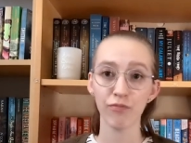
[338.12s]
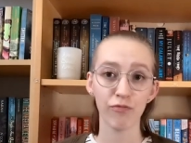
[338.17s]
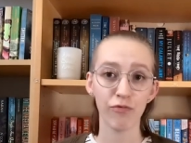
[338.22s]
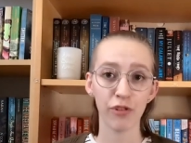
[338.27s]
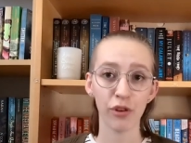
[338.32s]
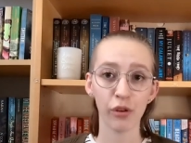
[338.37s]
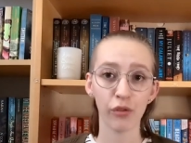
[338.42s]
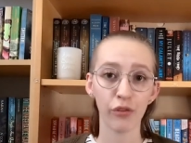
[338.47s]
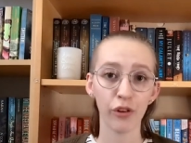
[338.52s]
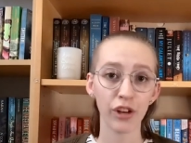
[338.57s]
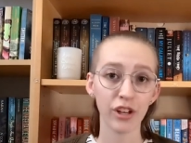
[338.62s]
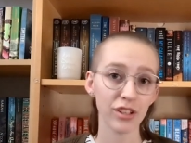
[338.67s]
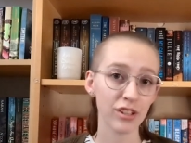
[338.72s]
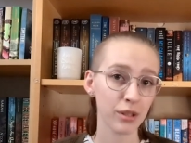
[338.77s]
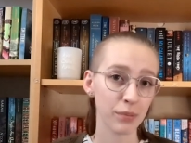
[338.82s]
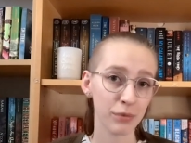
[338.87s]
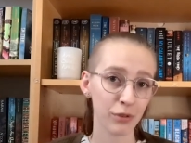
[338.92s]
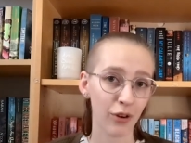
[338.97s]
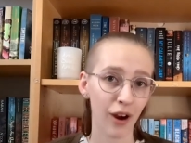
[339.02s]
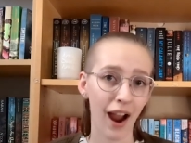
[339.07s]
Feel free to
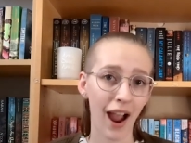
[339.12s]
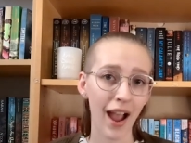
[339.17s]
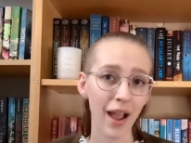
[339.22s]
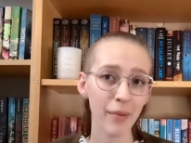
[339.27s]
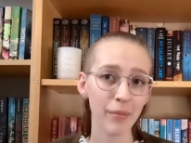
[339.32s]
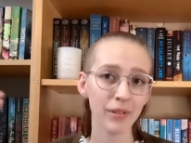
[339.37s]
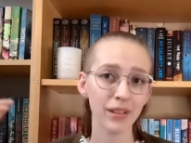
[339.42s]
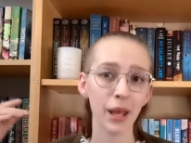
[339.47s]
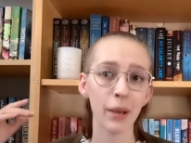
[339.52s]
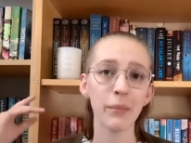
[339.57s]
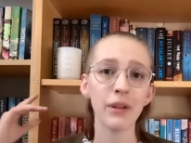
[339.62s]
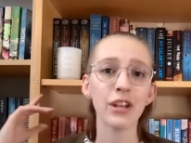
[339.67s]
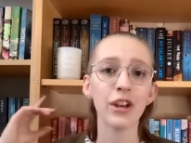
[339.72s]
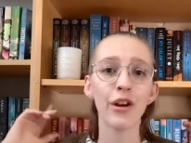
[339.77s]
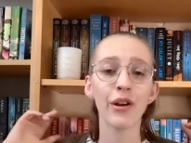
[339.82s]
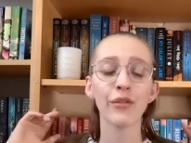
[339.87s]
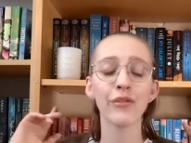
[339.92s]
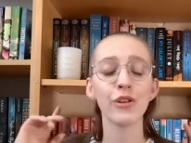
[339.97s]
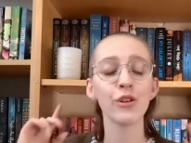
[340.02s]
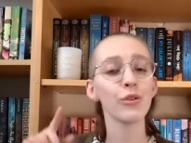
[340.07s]
subscribe. Let me know
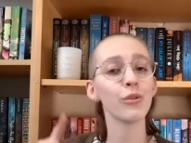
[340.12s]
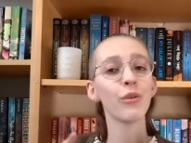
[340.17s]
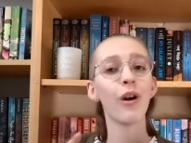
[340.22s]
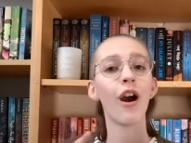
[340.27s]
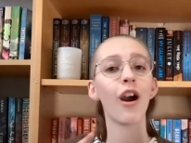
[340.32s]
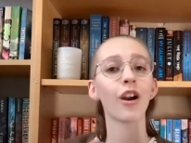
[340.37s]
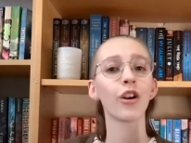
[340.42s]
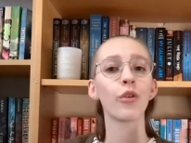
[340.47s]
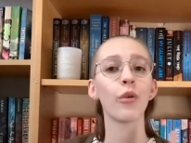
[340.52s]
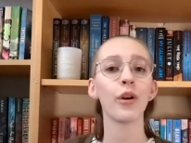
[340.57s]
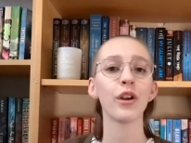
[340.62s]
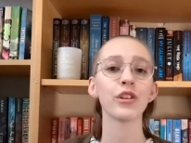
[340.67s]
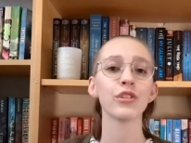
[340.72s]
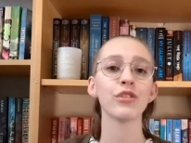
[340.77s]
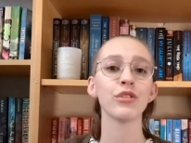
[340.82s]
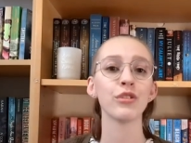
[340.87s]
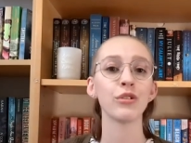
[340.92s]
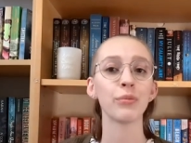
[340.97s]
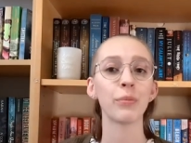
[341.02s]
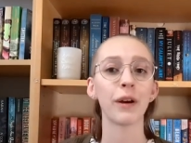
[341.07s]
if you are going
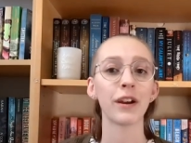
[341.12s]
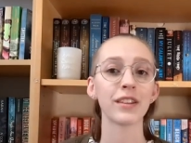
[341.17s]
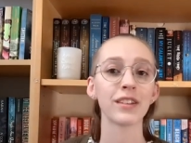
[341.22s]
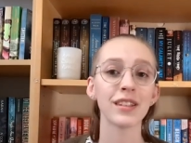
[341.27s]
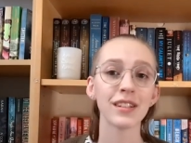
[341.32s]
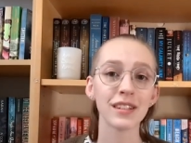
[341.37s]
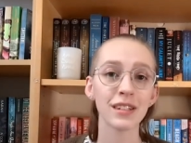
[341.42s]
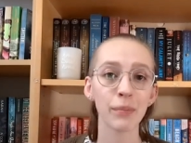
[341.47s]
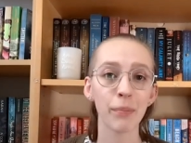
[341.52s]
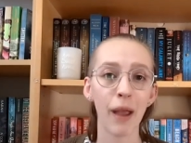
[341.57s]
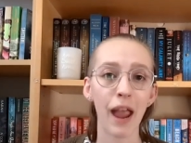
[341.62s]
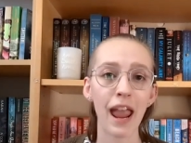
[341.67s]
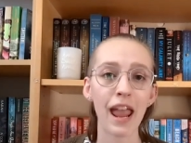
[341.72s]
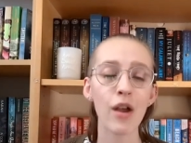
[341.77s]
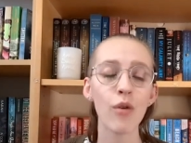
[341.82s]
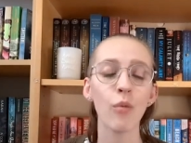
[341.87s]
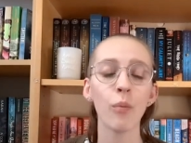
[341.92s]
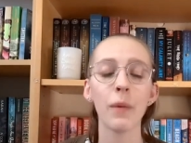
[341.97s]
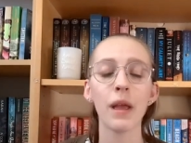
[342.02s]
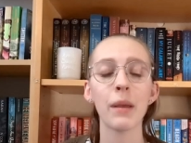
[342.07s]
to
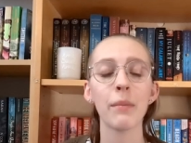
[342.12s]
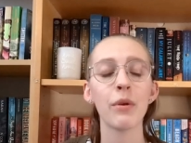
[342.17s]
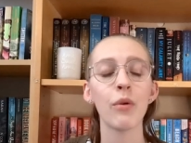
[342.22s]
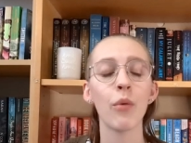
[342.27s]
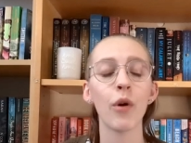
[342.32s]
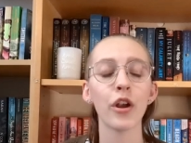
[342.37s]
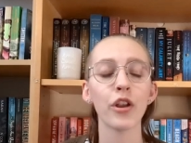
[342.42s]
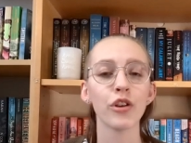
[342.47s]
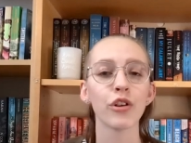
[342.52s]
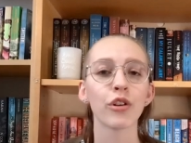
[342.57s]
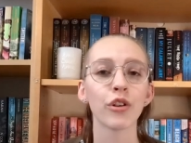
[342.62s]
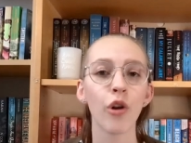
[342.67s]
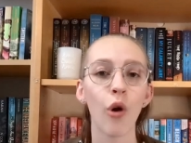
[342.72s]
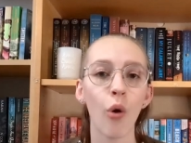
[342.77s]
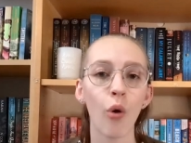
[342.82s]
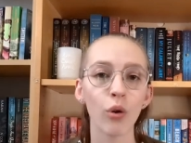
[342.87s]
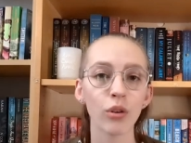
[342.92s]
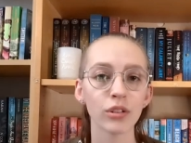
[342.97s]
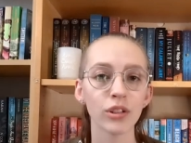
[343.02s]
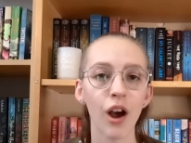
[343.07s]
participate, maybe what your
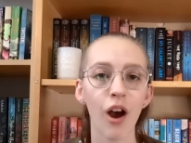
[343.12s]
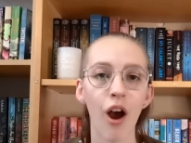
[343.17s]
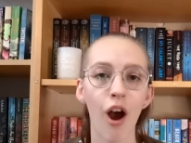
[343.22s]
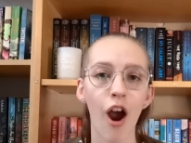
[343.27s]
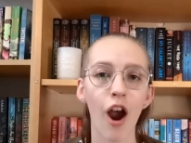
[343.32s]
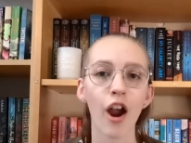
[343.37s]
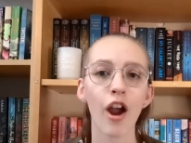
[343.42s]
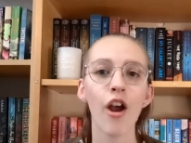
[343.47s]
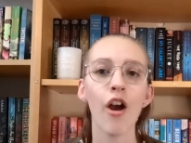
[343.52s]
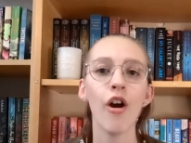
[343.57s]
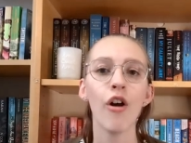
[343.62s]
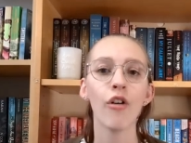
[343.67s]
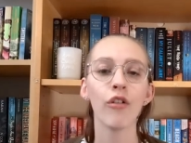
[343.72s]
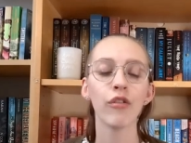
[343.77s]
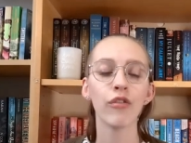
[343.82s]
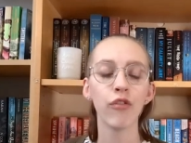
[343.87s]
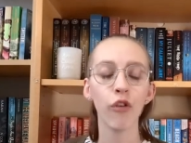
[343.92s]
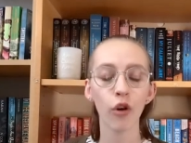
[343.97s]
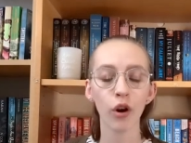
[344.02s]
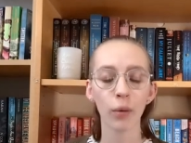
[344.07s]
goals are
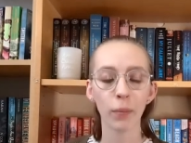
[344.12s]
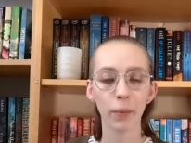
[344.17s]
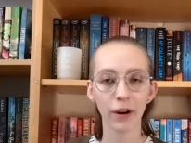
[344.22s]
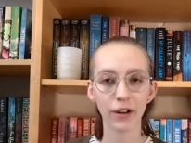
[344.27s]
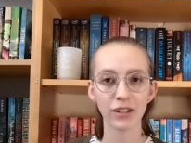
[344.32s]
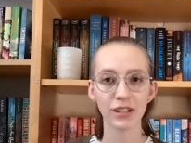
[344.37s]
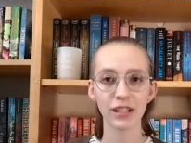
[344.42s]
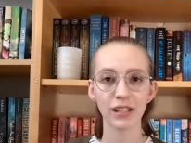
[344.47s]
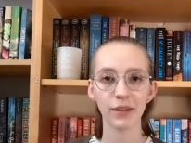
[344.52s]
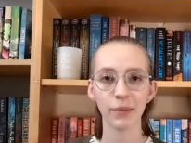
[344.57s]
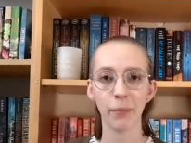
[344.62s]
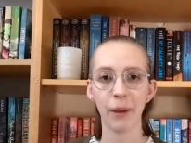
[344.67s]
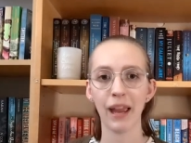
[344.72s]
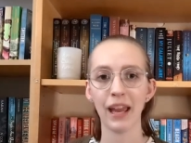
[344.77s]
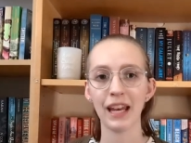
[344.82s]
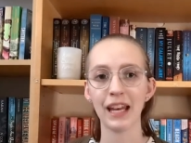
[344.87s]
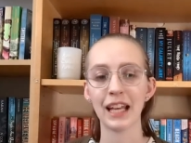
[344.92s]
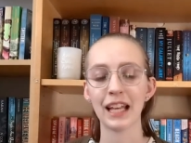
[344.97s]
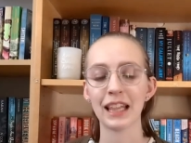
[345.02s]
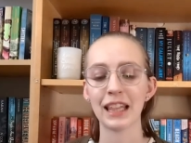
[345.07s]
for
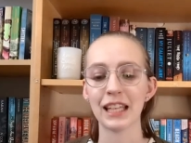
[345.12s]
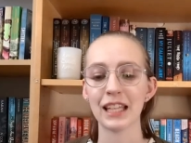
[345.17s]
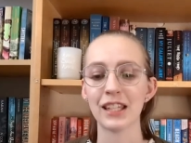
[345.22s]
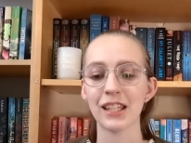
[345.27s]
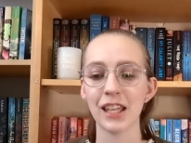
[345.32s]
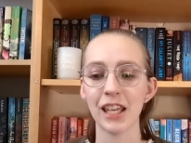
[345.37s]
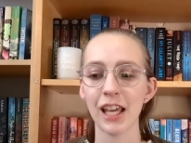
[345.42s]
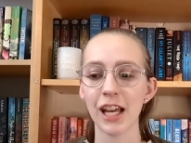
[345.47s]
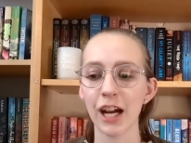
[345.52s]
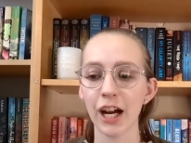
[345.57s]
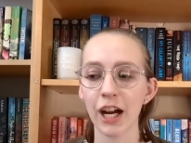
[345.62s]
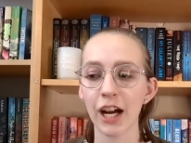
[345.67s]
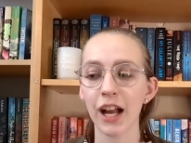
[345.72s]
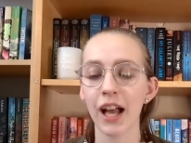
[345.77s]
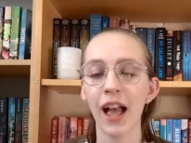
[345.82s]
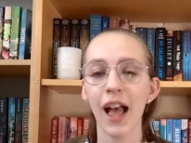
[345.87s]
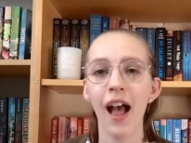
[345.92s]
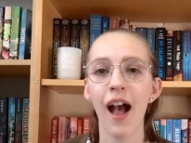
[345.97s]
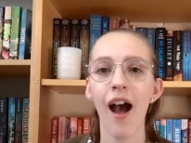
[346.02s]
participating this year.